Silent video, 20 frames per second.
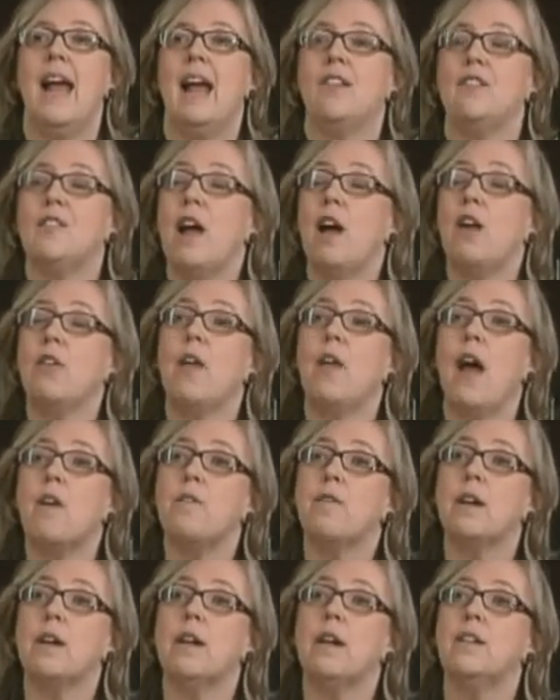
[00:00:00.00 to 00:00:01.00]
South
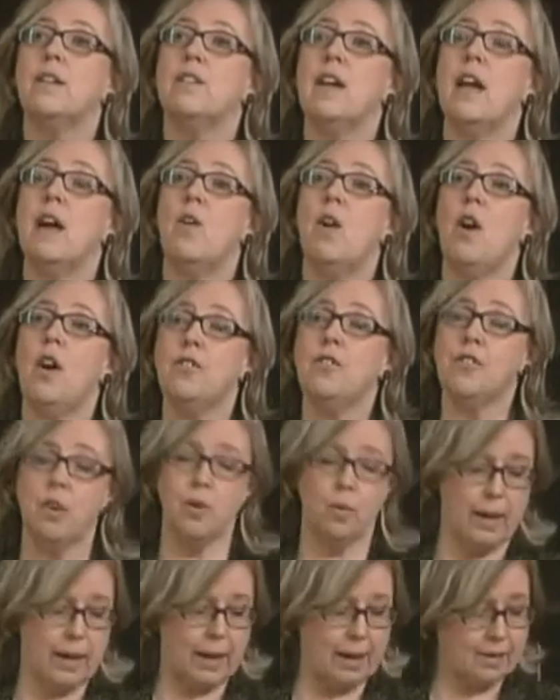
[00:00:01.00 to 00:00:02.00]
Africa is now
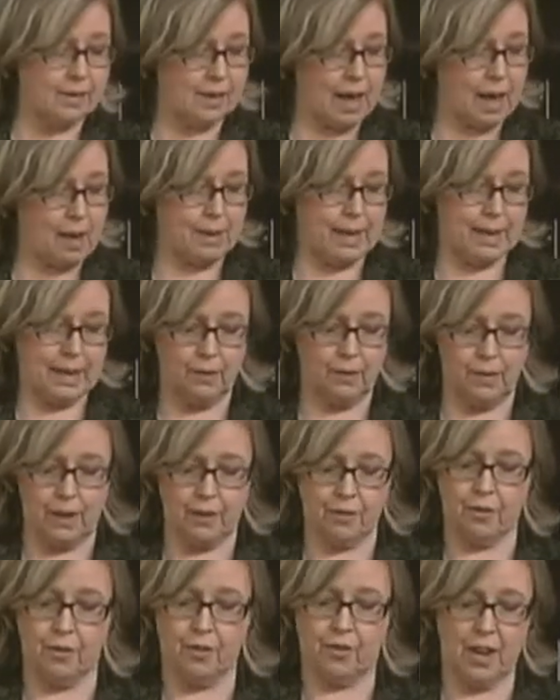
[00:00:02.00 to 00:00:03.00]
also re-examining
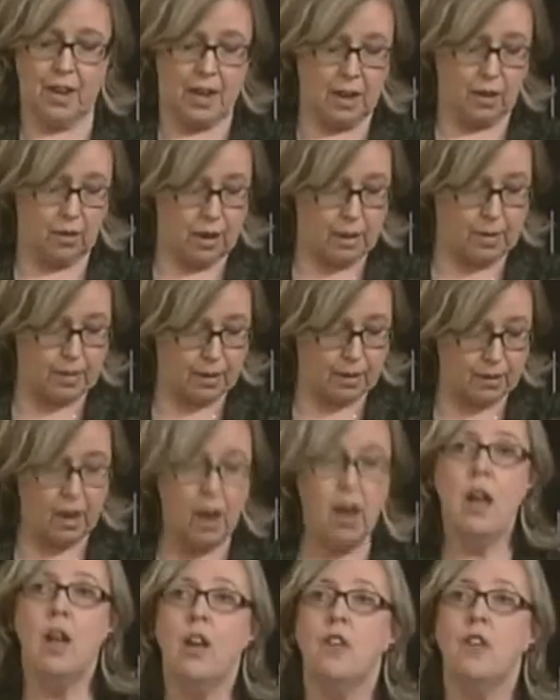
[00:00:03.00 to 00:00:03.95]
investor-state agreements.